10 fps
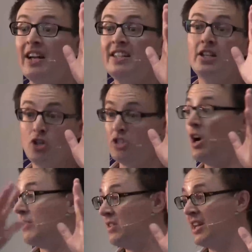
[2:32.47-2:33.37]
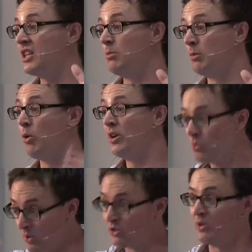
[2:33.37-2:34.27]
nine digits after the decimal
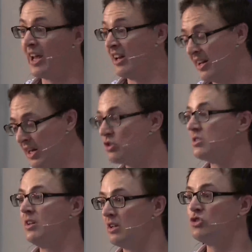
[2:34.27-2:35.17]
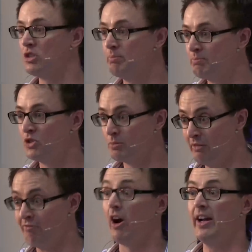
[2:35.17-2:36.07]
point, we'll do the calculations and it'll just,
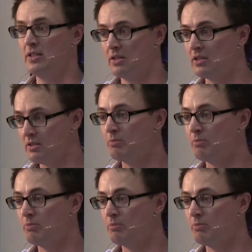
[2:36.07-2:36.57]
just be right.